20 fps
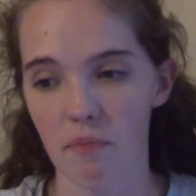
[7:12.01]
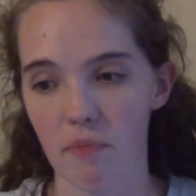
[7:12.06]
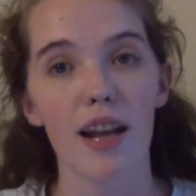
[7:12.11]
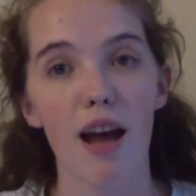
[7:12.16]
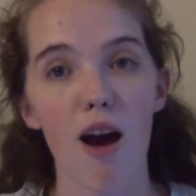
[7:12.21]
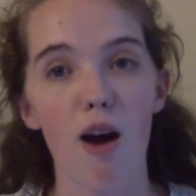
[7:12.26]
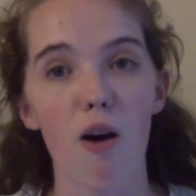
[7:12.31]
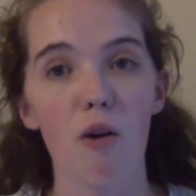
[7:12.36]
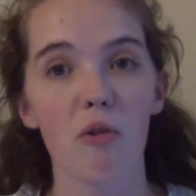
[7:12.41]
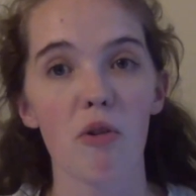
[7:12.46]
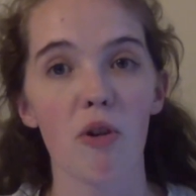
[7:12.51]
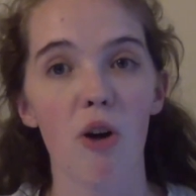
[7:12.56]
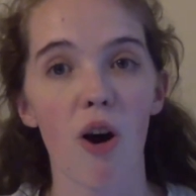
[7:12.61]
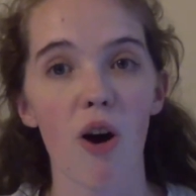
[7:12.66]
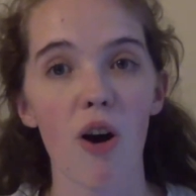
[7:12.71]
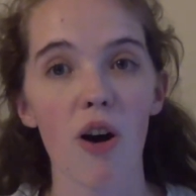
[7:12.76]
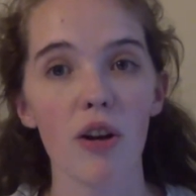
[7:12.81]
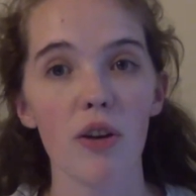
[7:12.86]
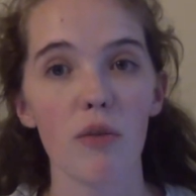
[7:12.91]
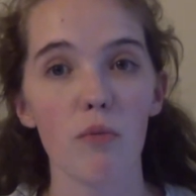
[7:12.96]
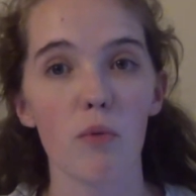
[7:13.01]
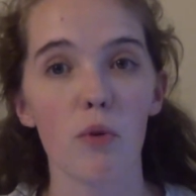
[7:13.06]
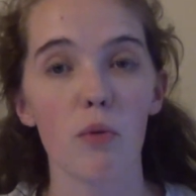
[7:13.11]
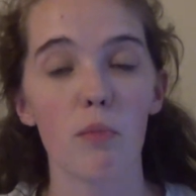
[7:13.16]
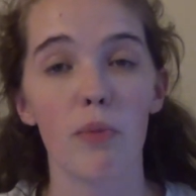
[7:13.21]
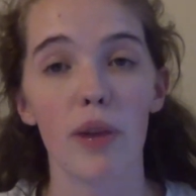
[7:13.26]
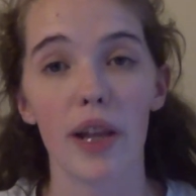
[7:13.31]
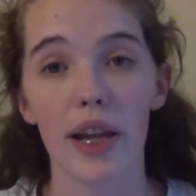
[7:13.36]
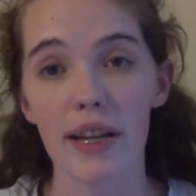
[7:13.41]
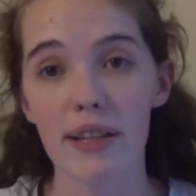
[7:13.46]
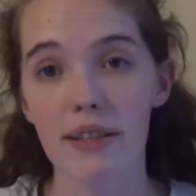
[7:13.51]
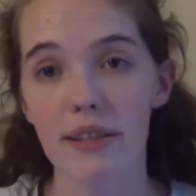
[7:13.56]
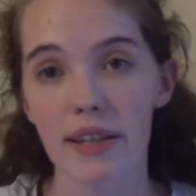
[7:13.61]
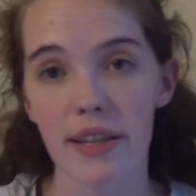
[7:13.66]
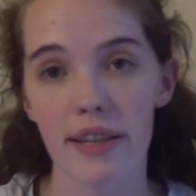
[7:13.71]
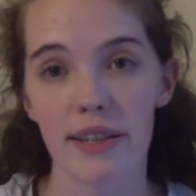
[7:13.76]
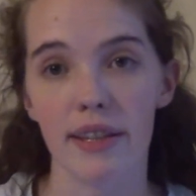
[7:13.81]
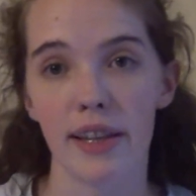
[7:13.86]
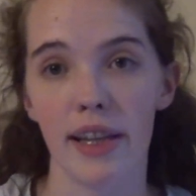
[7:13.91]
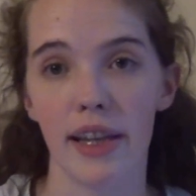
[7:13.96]
Now, God will bless
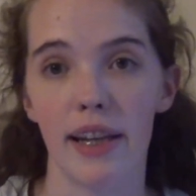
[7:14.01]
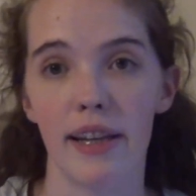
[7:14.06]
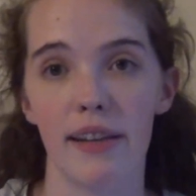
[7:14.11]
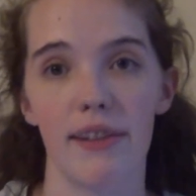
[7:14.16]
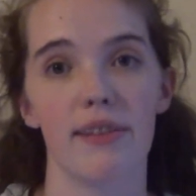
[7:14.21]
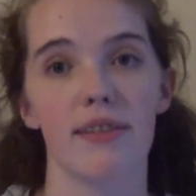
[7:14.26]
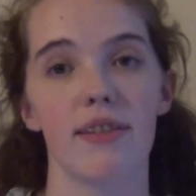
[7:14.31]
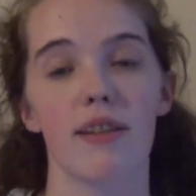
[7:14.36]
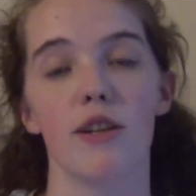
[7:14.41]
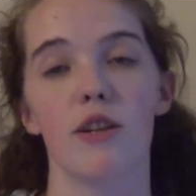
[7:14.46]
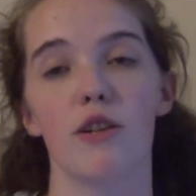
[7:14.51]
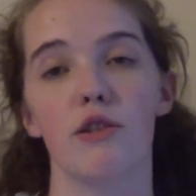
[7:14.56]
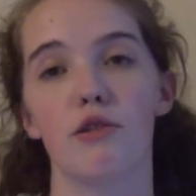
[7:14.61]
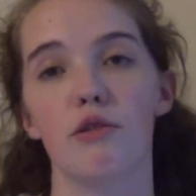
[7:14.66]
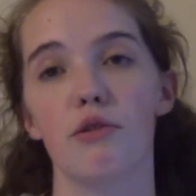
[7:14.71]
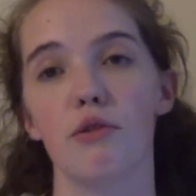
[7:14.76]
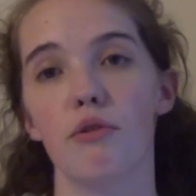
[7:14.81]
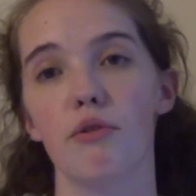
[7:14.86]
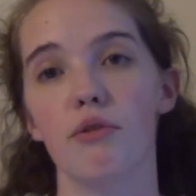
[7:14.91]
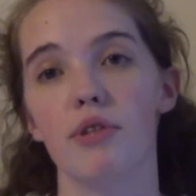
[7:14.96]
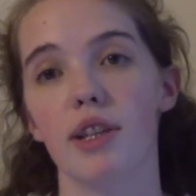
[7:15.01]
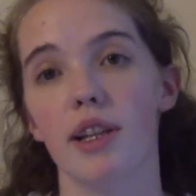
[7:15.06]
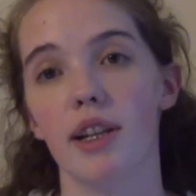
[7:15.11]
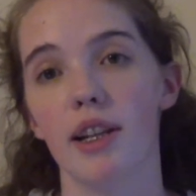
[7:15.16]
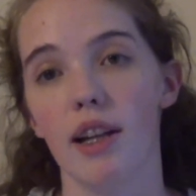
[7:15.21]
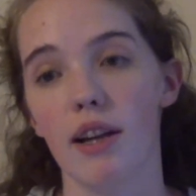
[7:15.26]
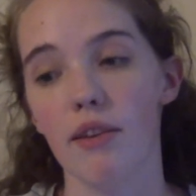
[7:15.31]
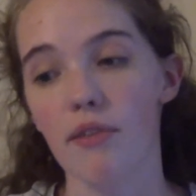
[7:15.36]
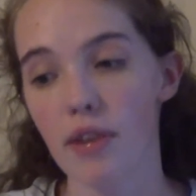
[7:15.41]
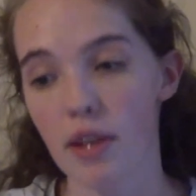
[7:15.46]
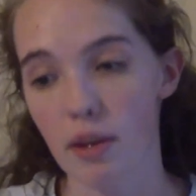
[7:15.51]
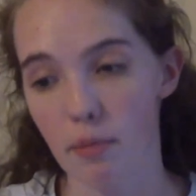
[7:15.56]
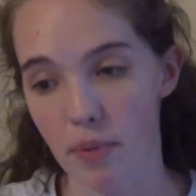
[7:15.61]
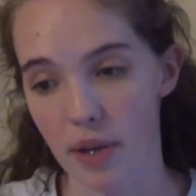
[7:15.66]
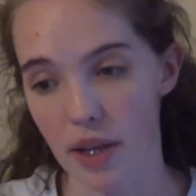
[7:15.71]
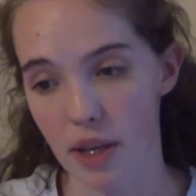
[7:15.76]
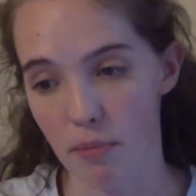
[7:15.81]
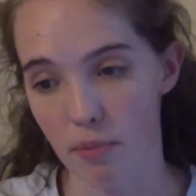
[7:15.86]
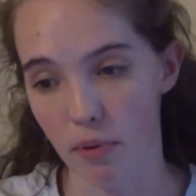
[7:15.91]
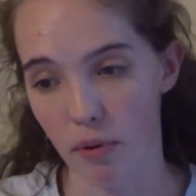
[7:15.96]
these leaders to deliver the
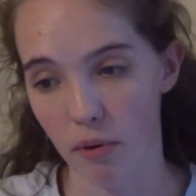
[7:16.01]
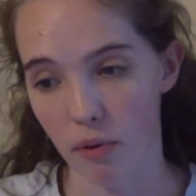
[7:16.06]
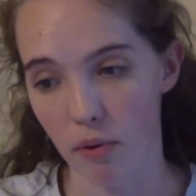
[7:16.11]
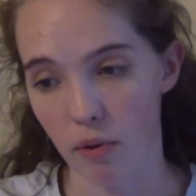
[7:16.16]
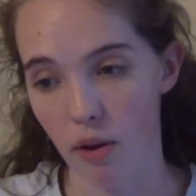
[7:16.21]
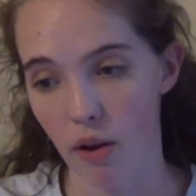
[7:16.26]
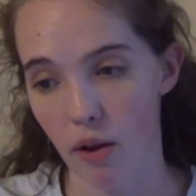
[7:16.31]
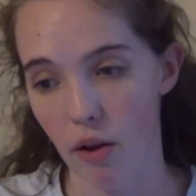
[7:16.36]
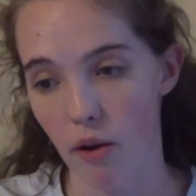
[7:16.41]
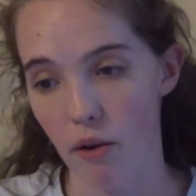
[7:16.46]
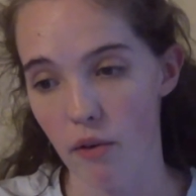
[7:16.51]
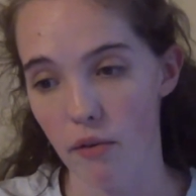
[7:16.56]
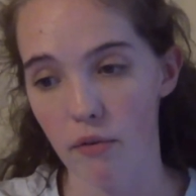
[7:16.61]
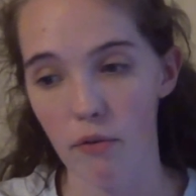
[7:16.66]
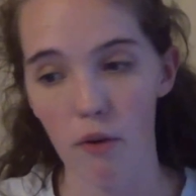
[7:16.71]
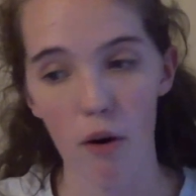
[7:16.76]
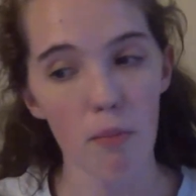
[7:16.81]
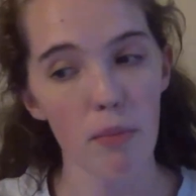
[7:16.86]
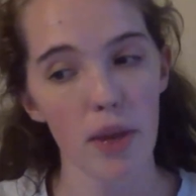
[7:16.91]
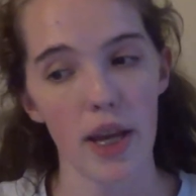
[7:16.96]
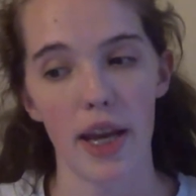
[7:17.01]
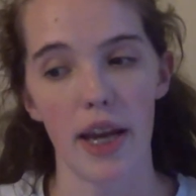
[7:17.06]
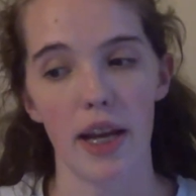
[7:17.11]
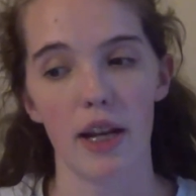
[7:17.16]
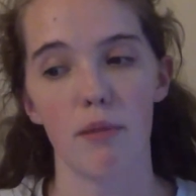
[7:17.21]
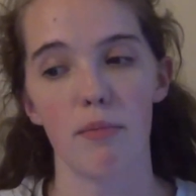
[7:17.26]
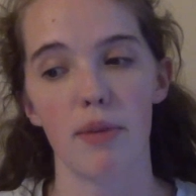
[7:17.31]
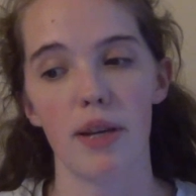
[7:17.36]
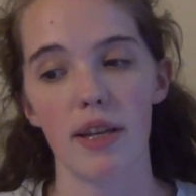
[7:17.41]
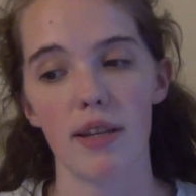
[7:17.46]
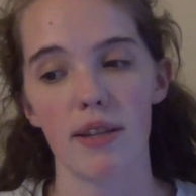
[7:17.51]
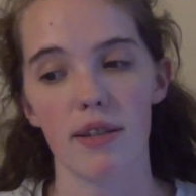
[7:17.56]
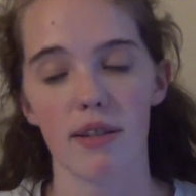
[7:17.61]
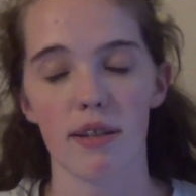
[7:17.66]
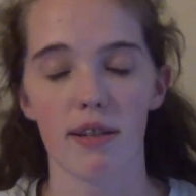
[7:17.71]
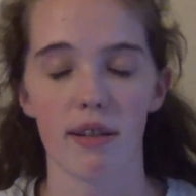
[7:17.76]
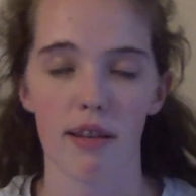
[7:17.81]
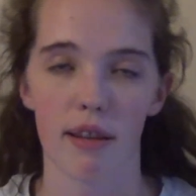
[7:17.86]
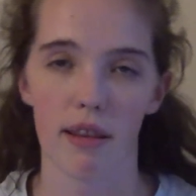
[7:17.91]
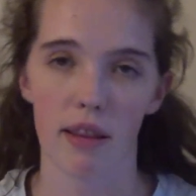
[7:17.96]
people from their enemies,
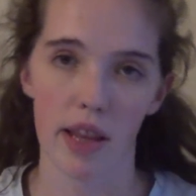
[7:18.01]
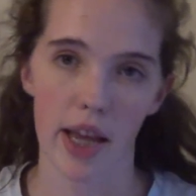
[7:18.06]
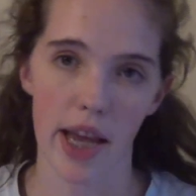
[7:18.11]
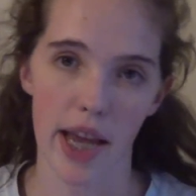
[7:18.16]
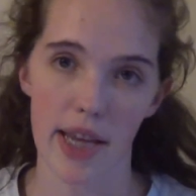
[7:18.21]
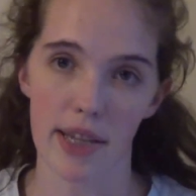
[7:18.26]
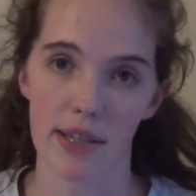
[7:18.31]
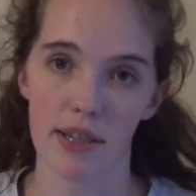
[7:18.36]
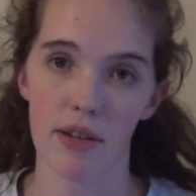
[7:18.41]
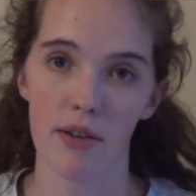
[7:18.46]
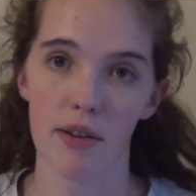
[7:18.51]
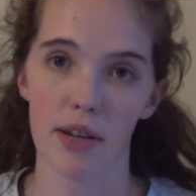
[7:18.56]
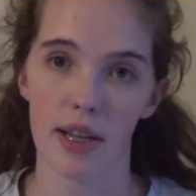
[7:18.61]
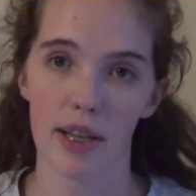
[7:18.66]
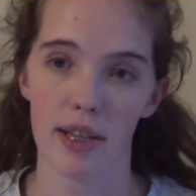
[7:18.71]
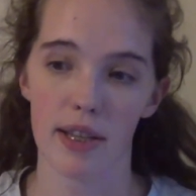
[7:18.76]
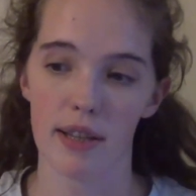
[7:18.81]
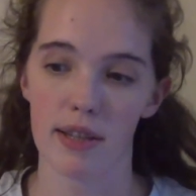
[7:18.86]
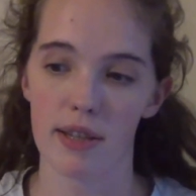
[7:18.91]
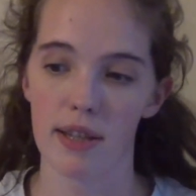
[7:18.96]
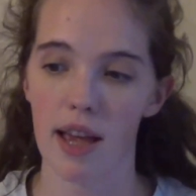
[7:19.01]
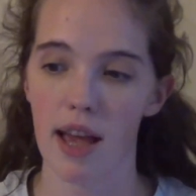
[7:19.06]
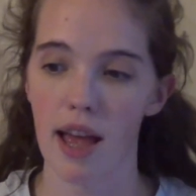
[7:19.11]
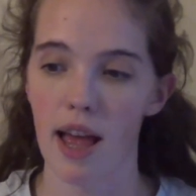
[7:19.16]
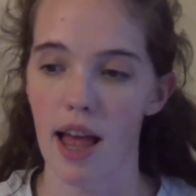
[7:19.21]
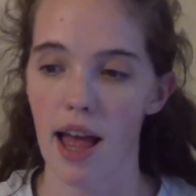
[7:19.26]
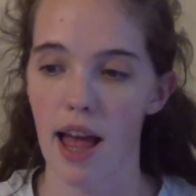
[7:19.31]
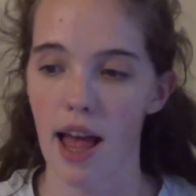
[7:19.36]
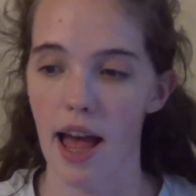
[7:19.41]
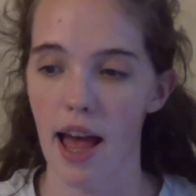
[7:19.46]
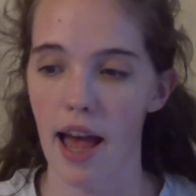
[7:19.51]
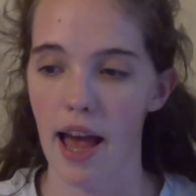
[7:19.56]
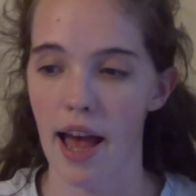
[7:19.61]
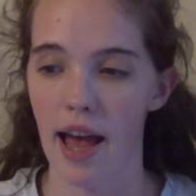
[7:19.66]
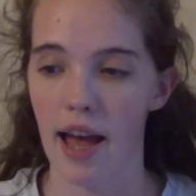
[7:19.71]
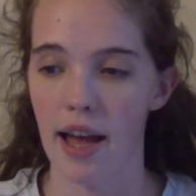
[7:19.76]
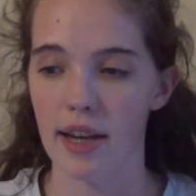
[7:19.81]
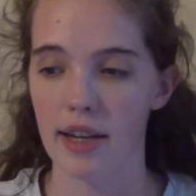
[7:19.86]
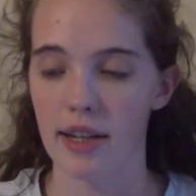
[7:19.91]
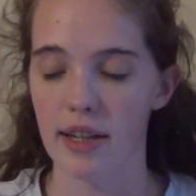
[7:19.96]
the Assyrians,
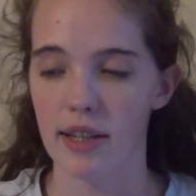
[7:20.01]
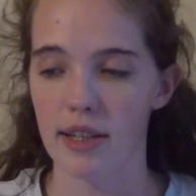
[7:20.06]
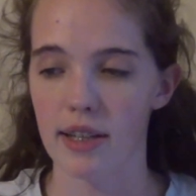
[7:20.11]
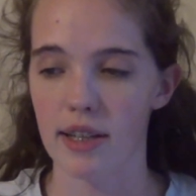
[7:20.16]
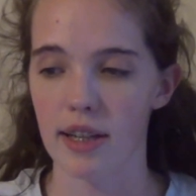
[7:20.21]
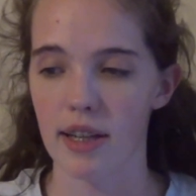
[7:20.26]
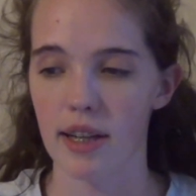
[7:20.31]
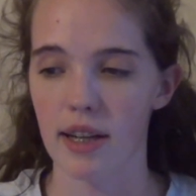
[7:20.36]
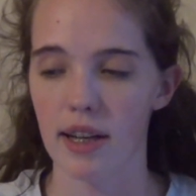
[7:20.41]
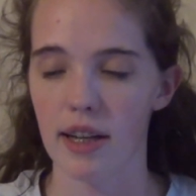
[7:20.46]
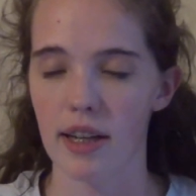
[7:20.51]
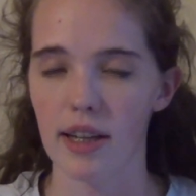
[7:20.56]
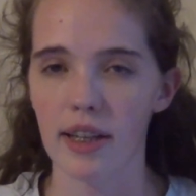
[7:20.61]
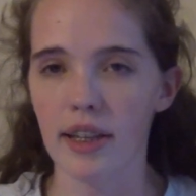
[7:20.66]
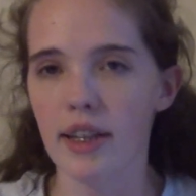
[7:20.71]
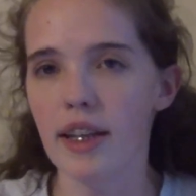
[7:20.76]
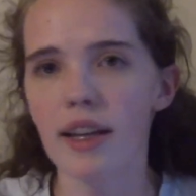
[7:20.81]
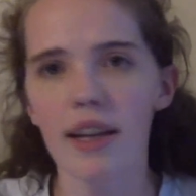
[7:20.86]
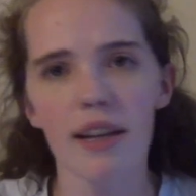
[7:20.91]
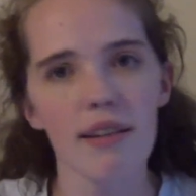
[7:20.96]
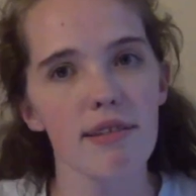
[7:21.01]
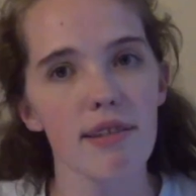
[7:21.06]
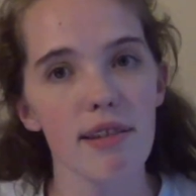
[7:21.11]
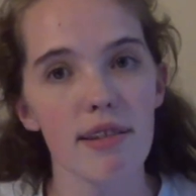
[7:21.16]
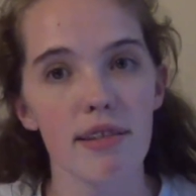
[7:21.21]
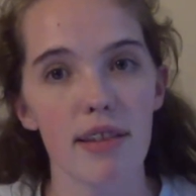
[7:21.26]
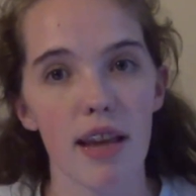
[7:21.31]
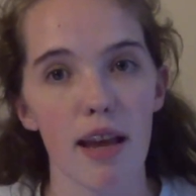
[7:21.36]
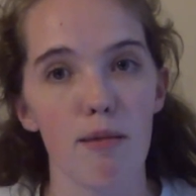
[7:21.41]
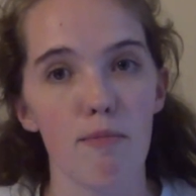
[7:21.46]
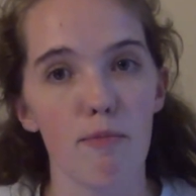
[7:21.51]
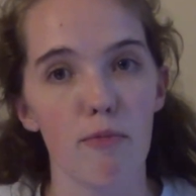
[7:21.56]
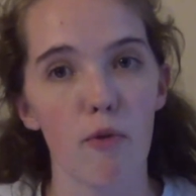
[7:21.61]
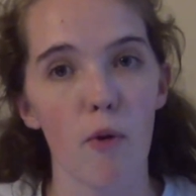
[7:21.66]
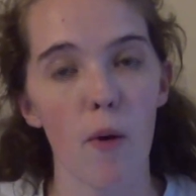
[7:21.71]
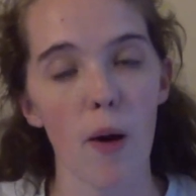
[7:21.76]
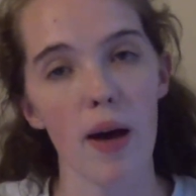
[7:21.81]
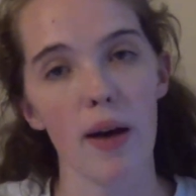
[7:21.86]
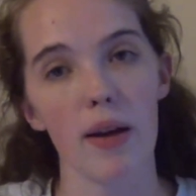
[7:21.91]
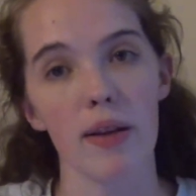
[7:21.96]
and he does the same
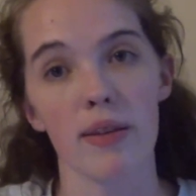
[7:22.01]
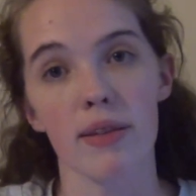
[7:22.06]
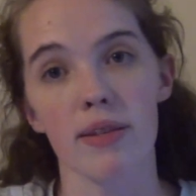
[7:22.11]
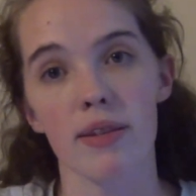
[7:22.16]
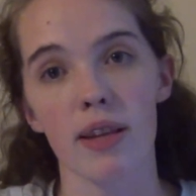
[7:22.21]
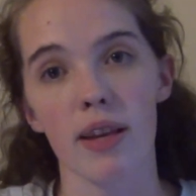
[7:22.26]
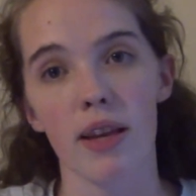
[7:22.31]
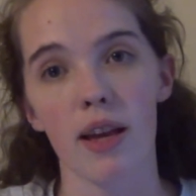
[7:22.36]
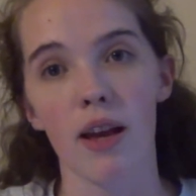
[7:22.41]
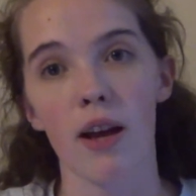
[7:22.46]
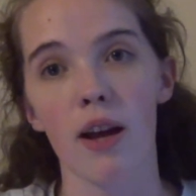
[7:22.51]
for us.